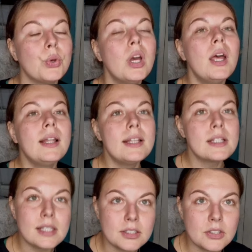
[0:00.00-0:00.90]
listen
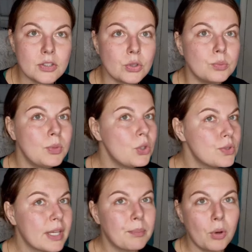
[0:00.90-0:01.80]
to music,
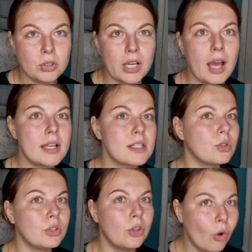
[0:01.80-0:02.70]
podcasts, or
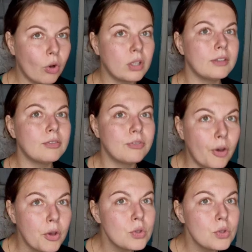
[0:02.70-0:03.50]
talk on the phone